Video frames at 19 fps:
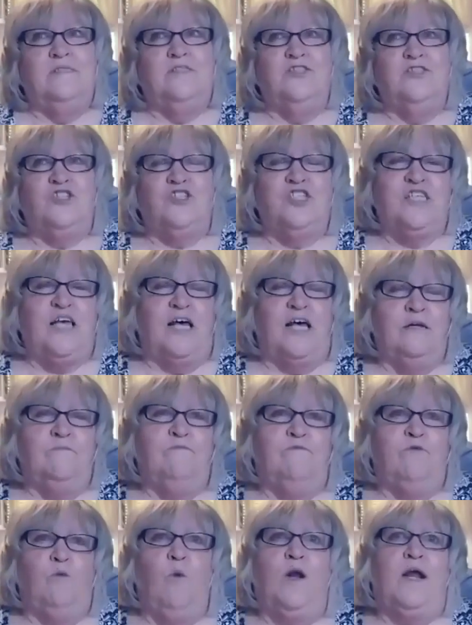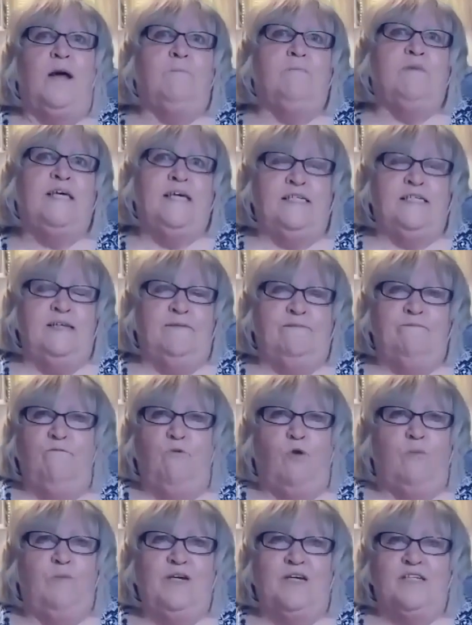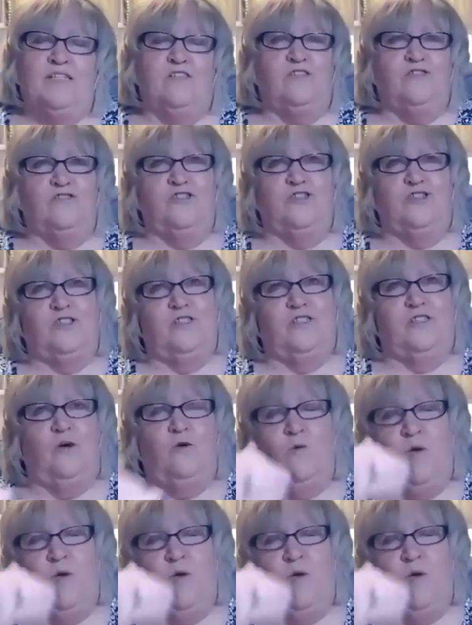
just sell them for what I'm getting them for, because there's no